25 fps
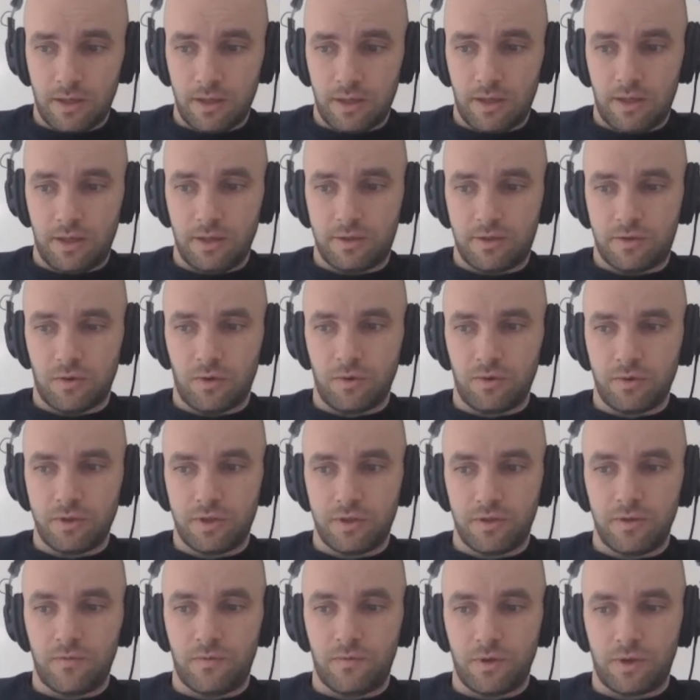It's always
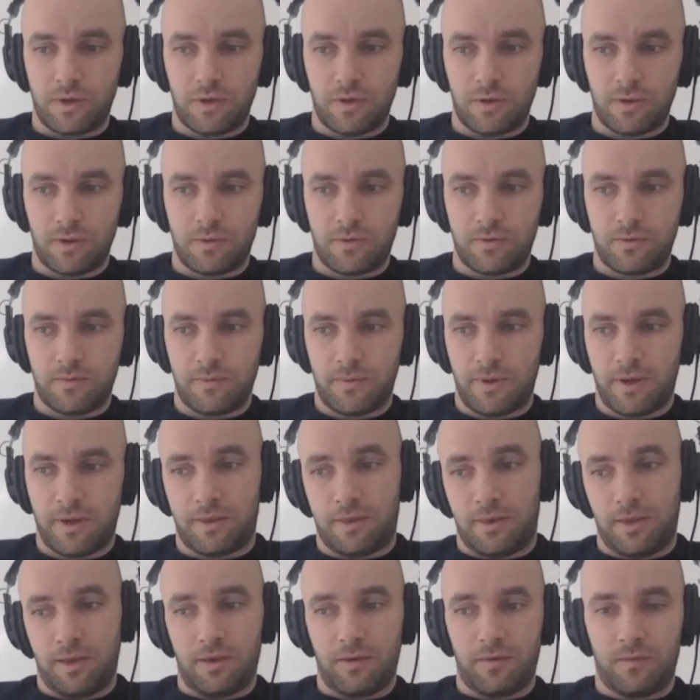difficult, I
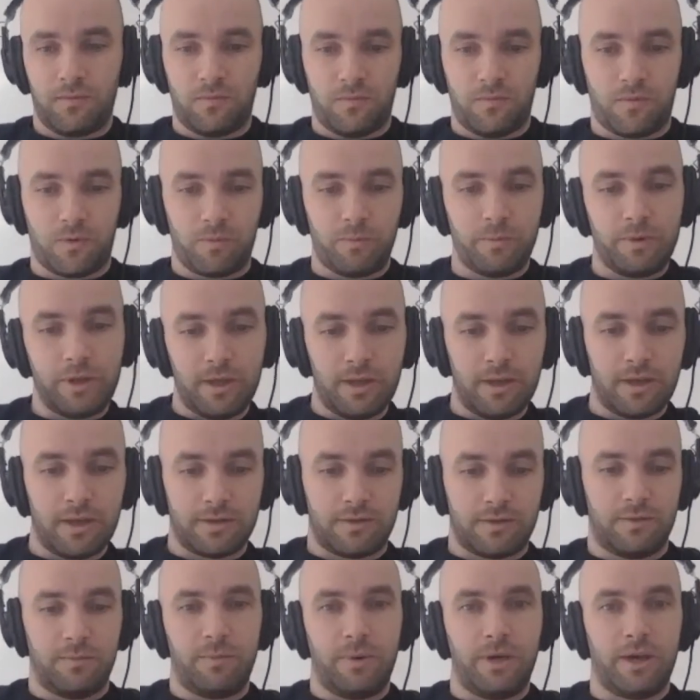think, for me
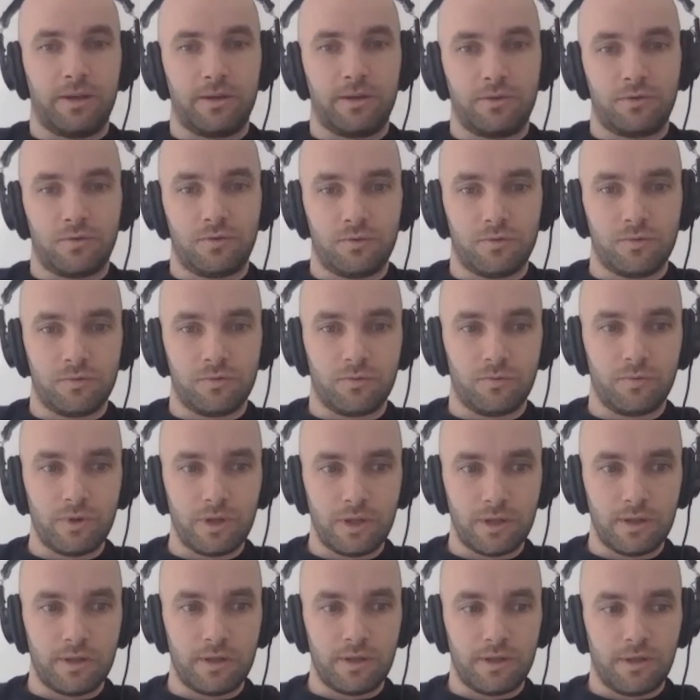as a man to
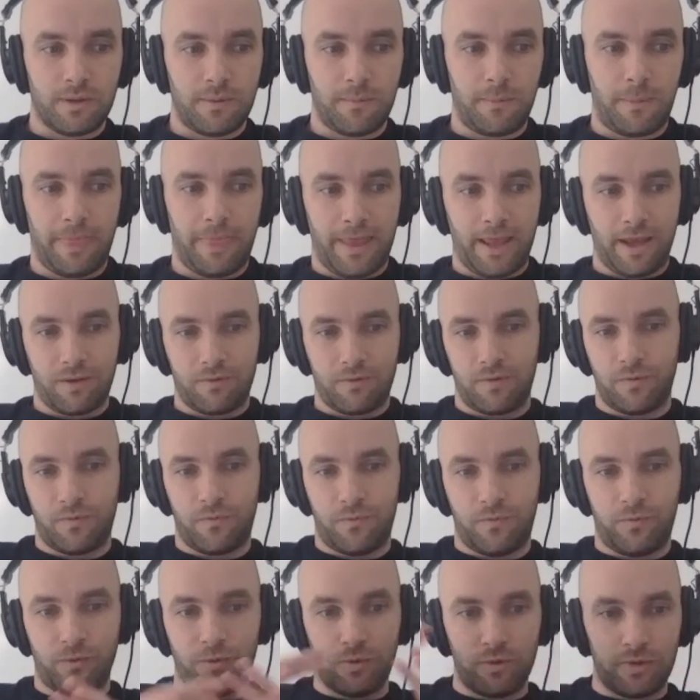really have the
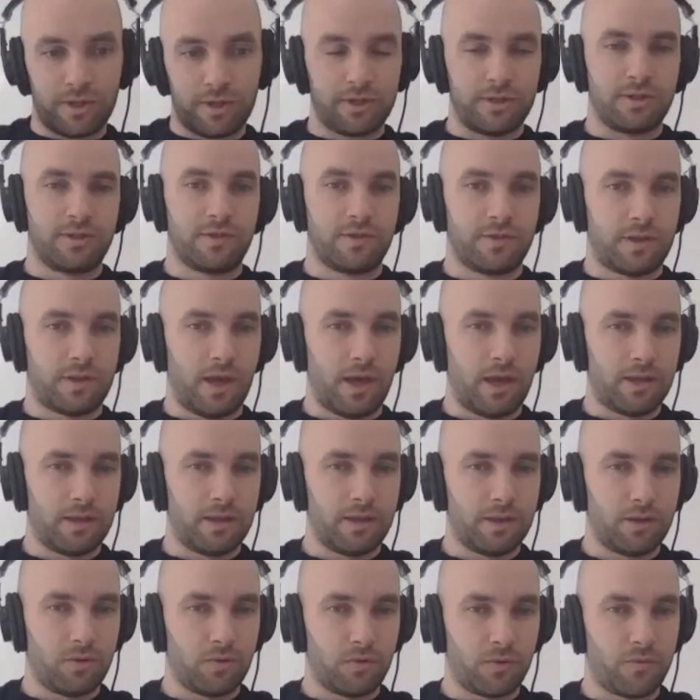full
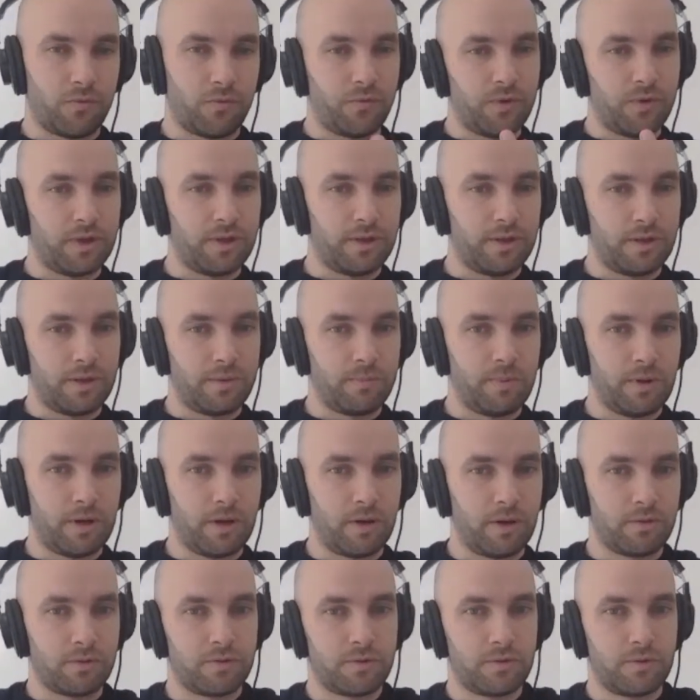understanding or feeling
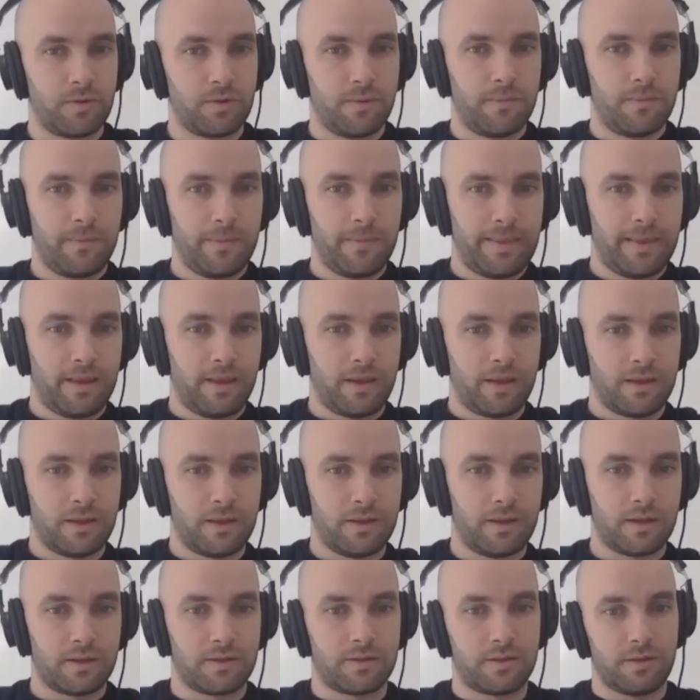about
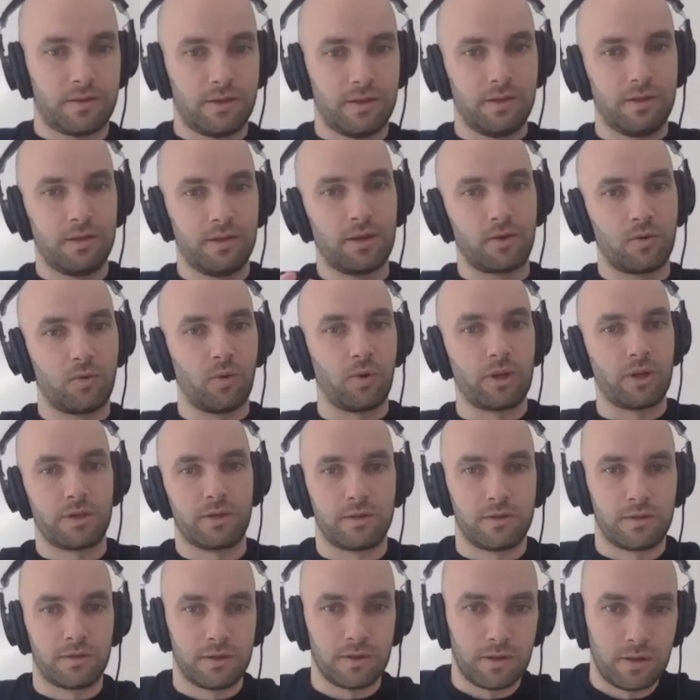that
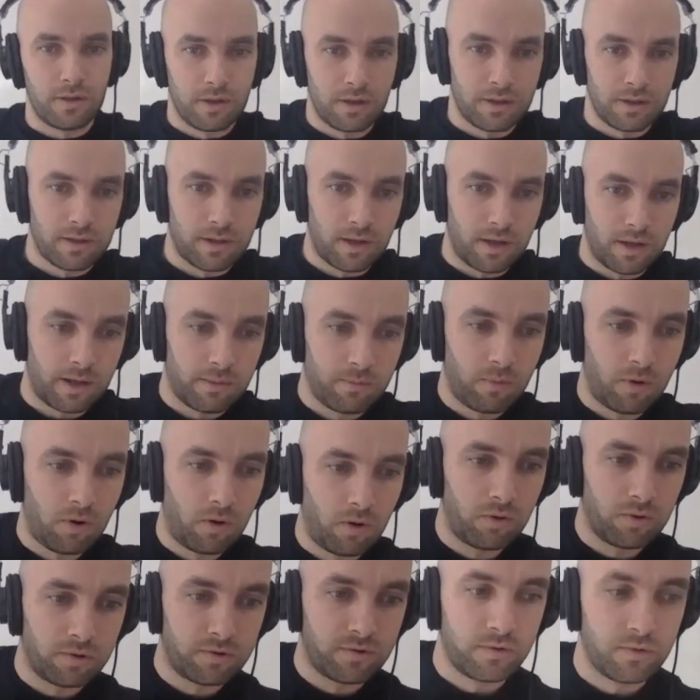inequality. And I'm
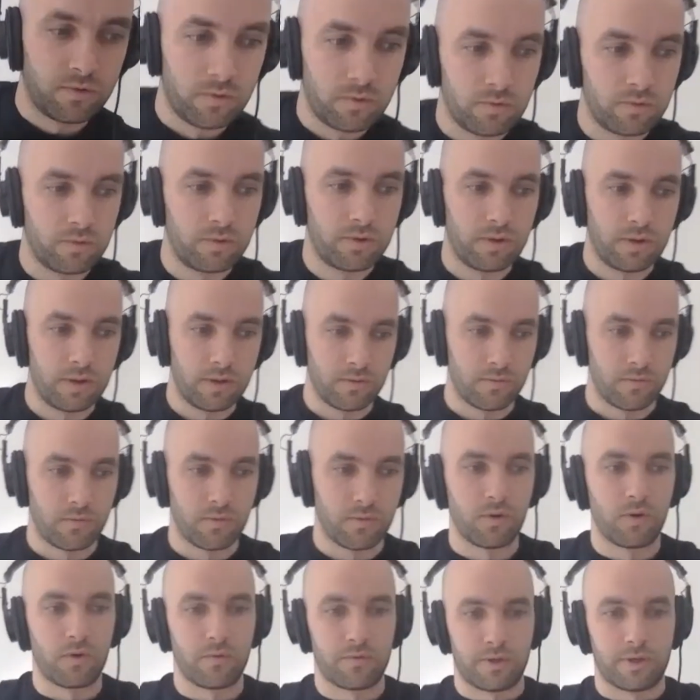also
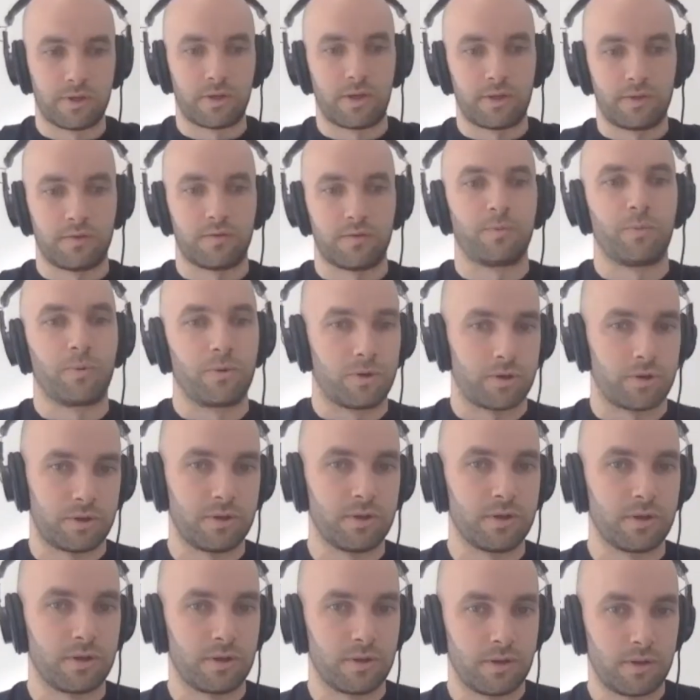involved, and I support
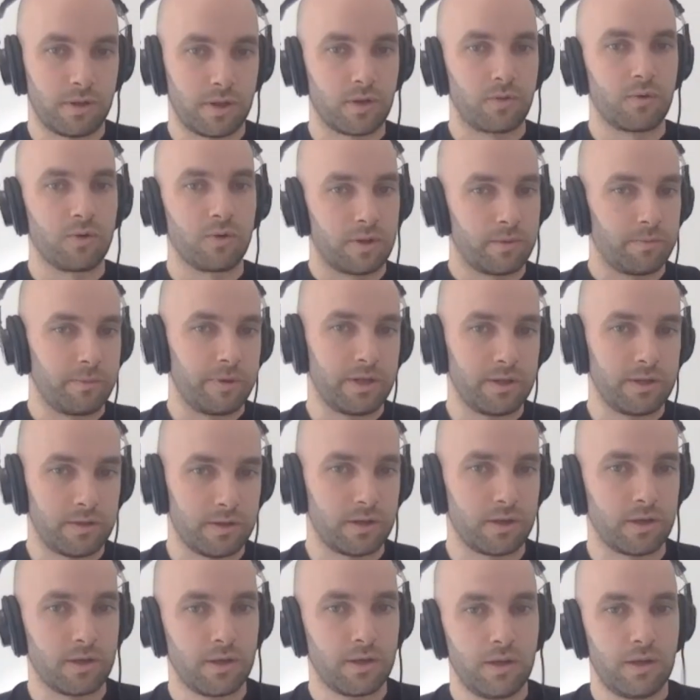the Equal
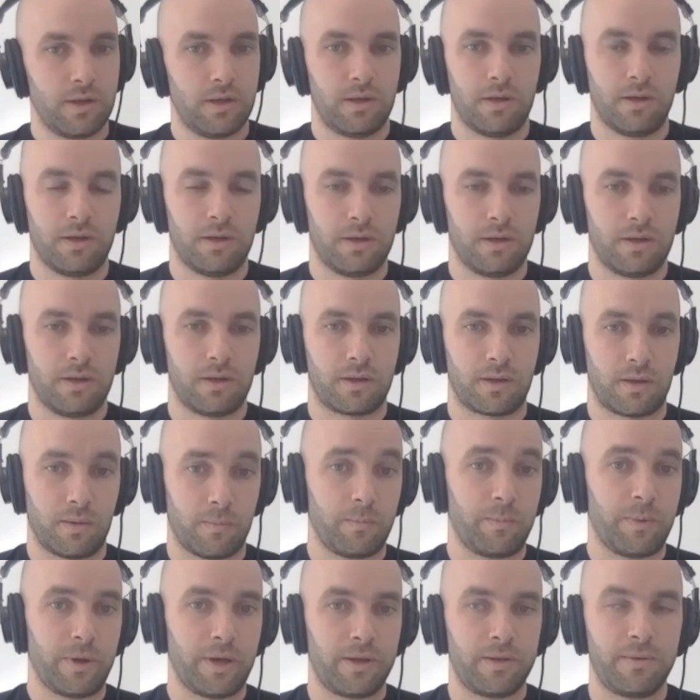Amazing
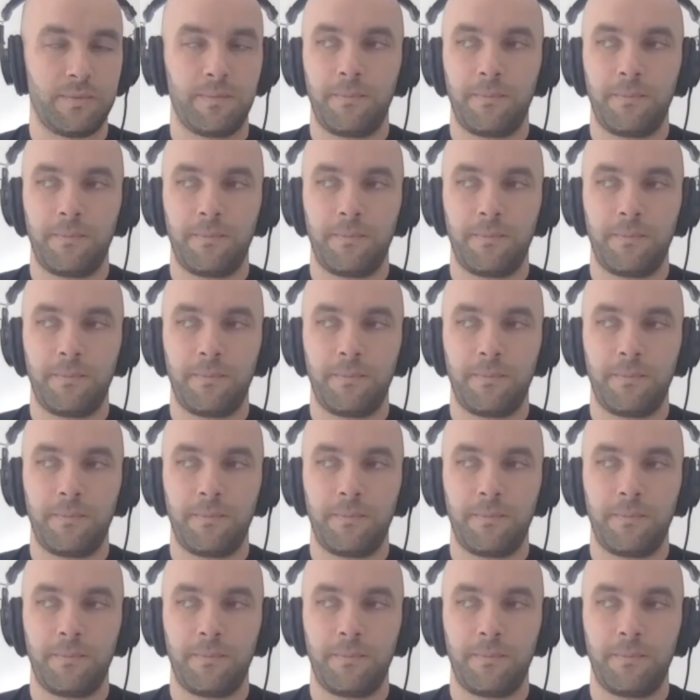campaign.